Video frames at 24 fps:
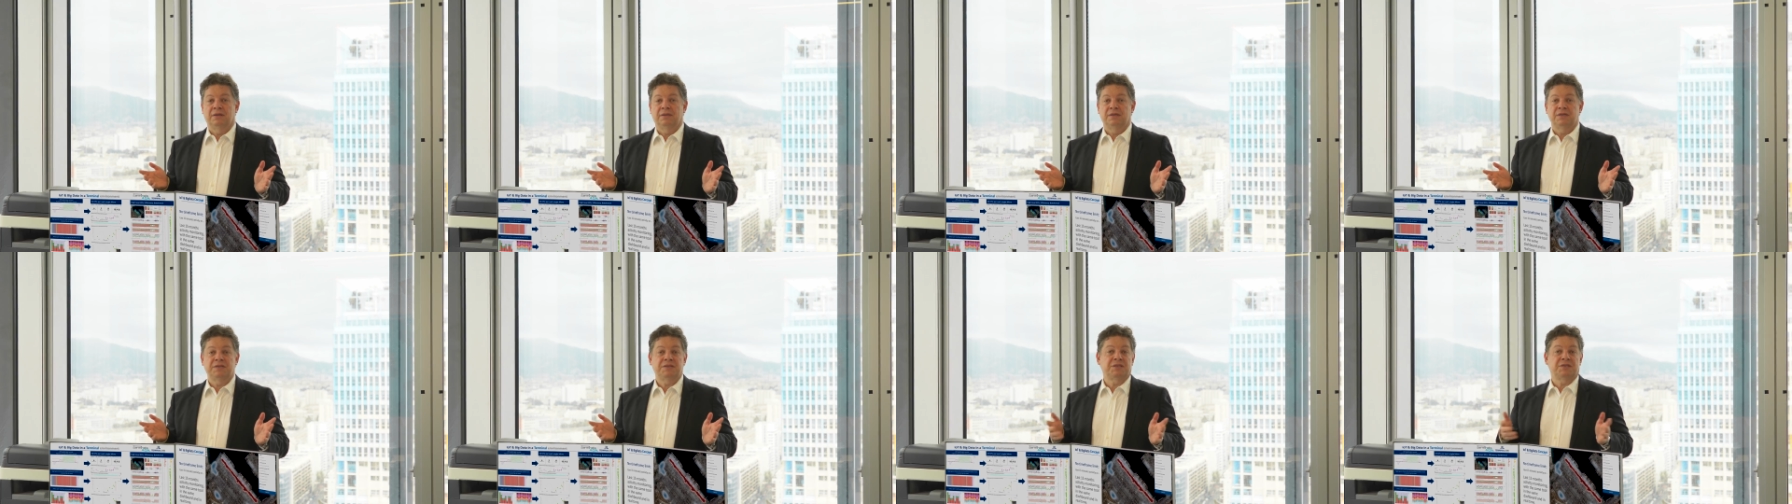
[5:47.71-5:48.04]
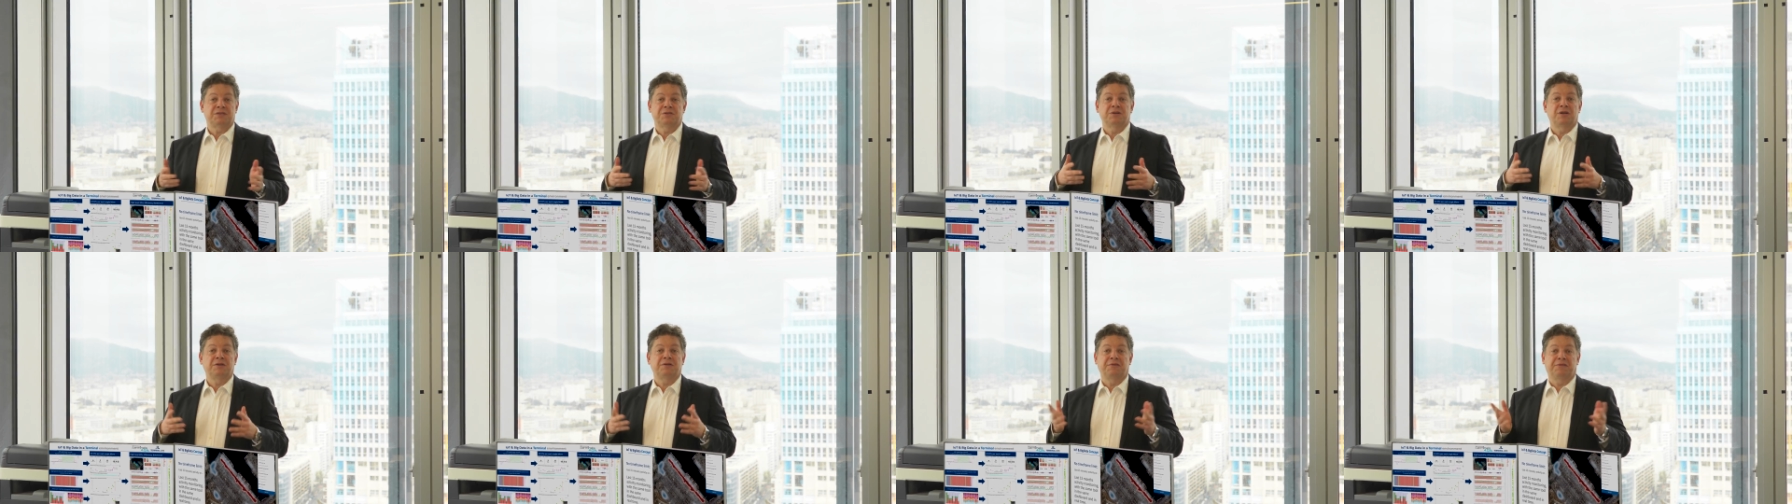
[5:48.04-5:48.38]
this
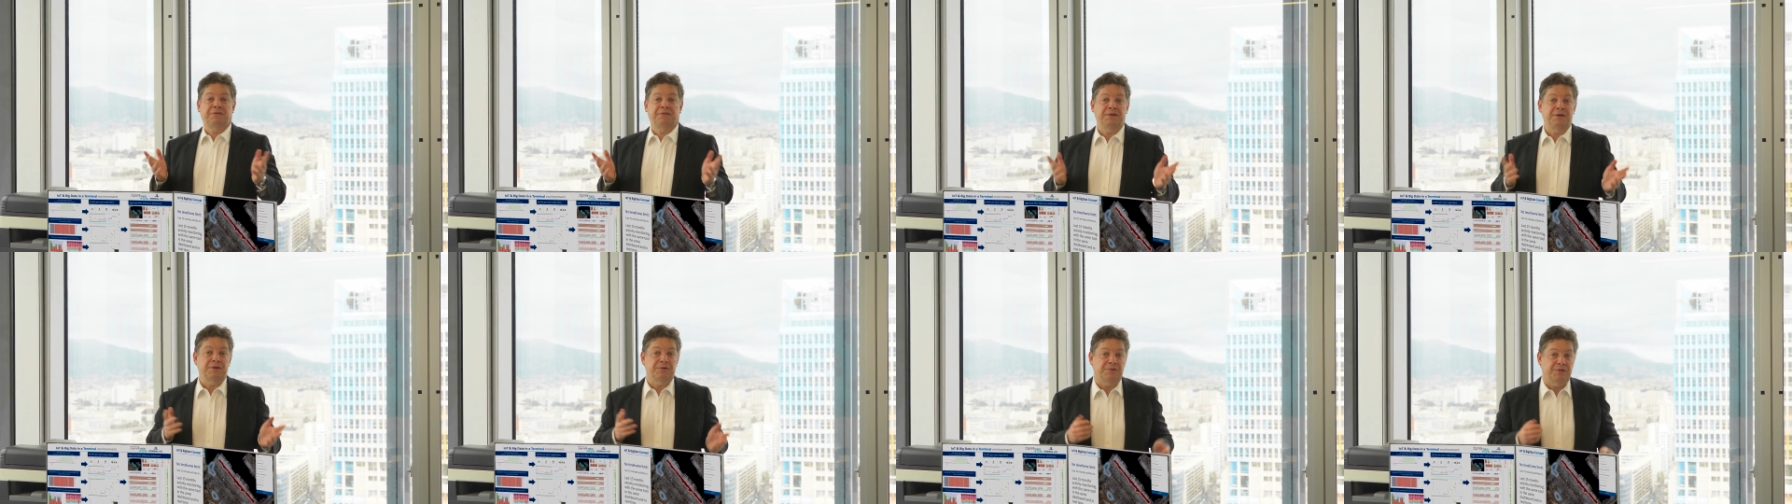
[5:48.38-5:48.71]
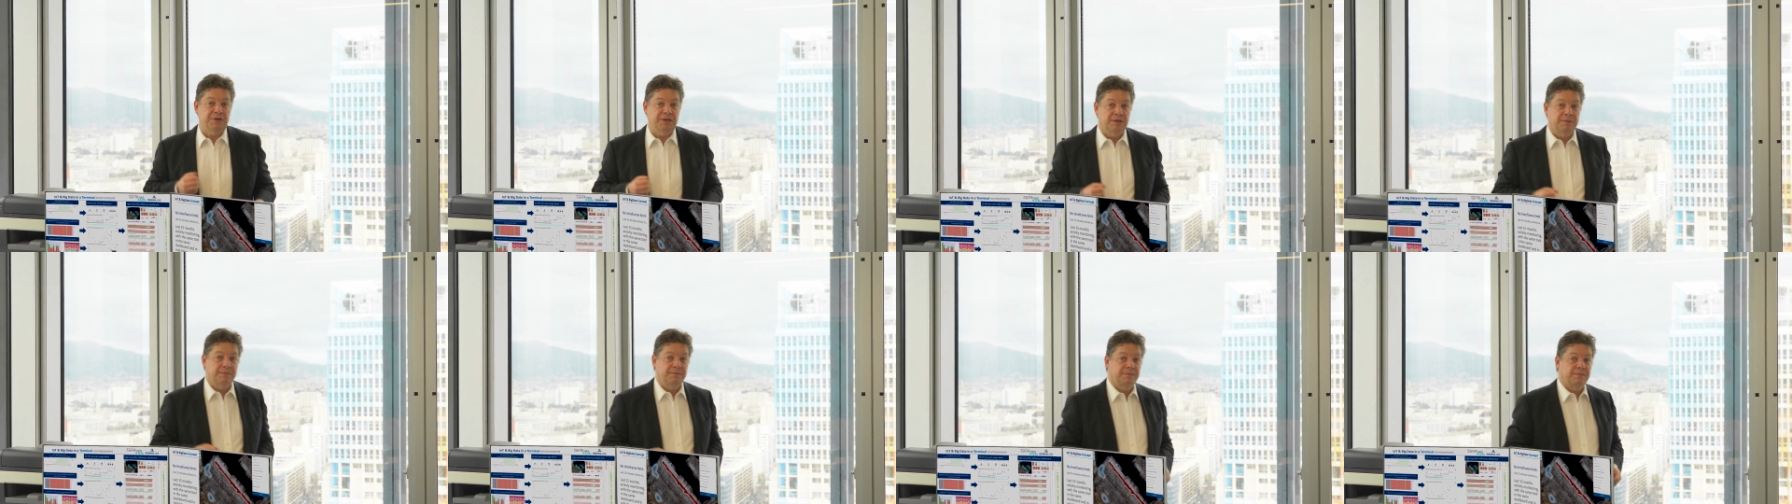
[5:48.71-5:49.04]
is not a
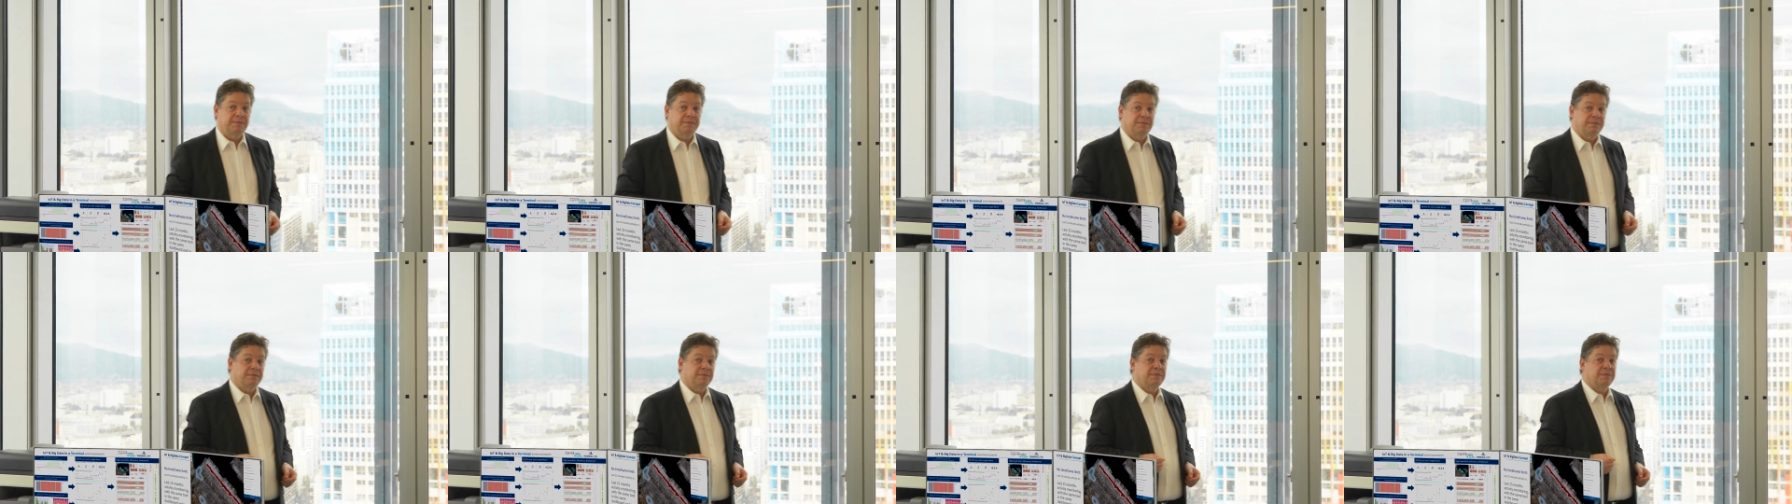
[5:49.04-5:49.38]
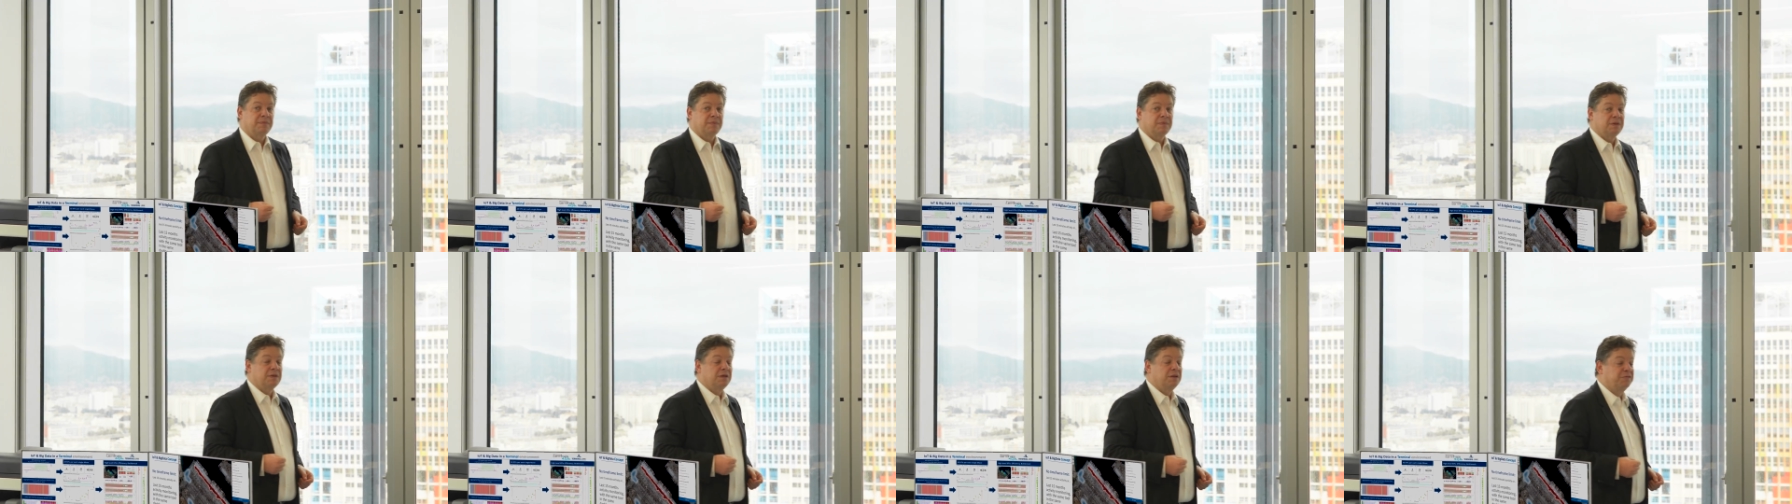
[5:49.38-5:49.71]
theory.
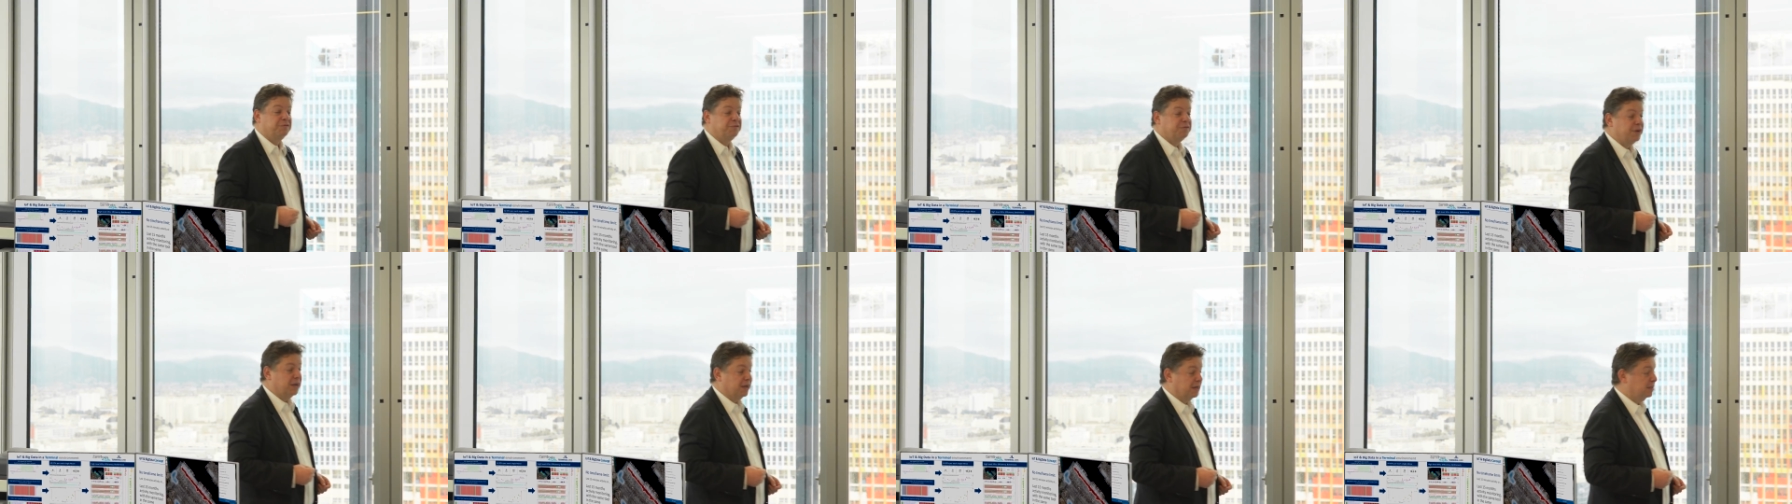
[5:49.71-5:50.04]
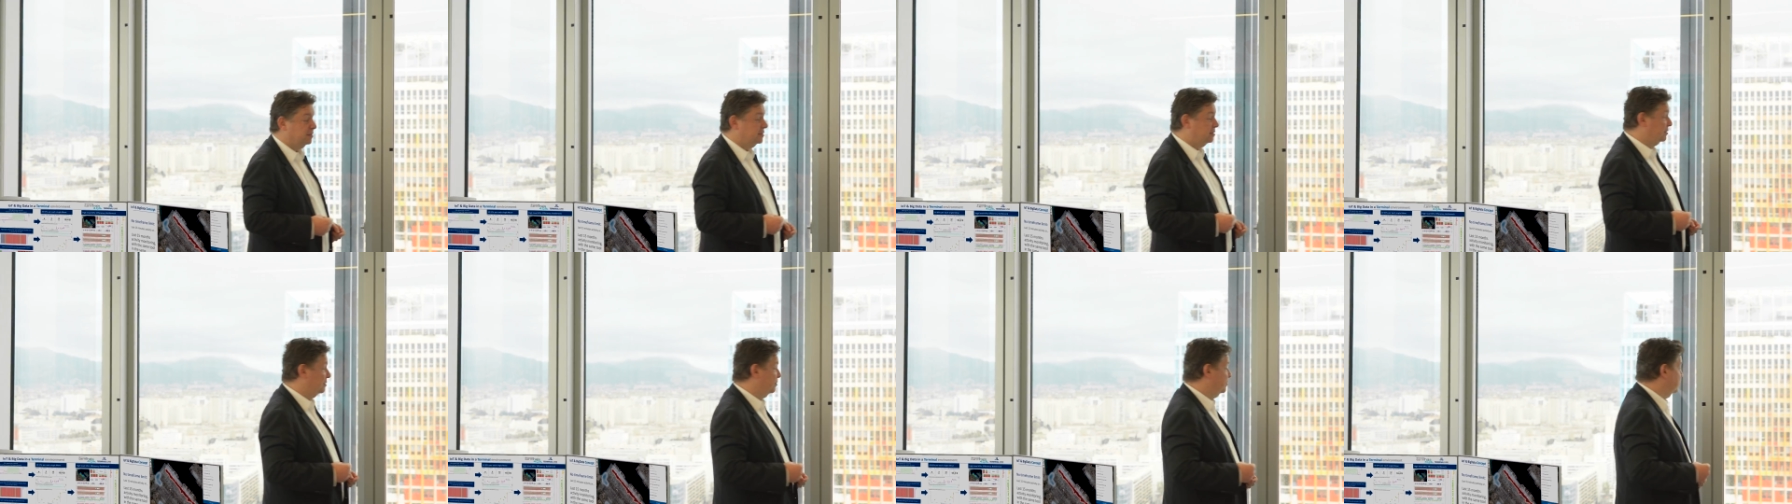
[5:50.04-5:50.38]
In
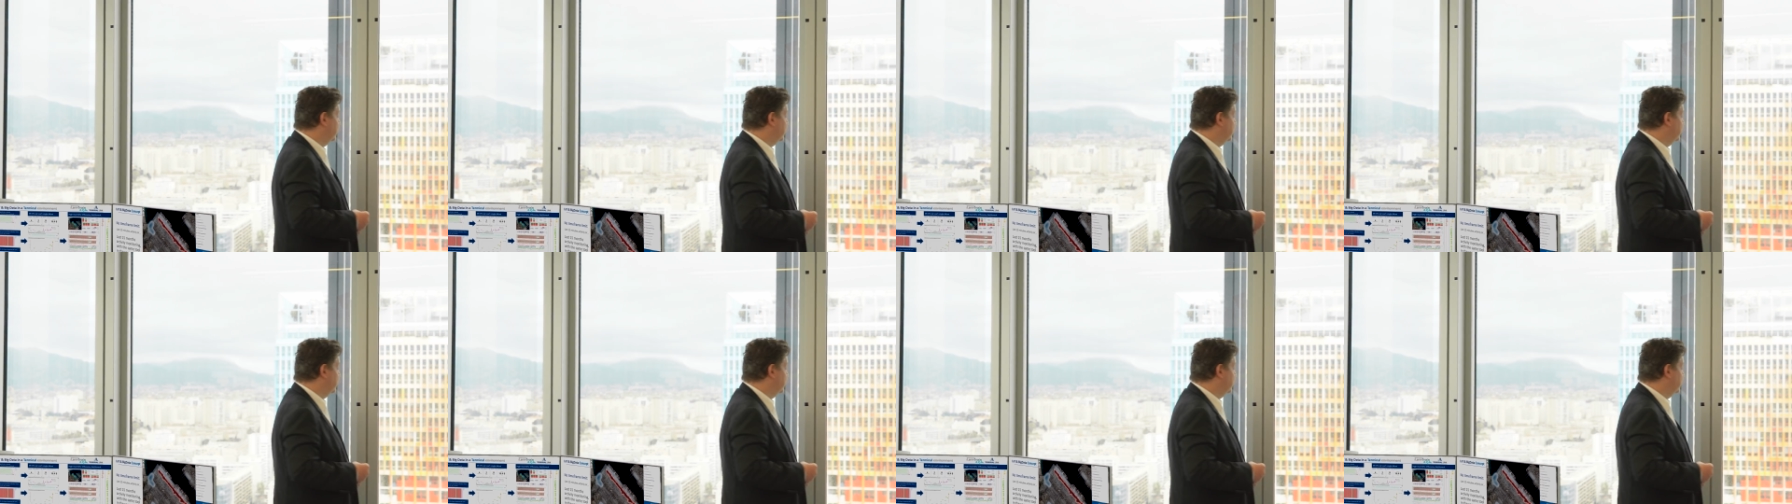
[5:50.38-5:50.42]
fact,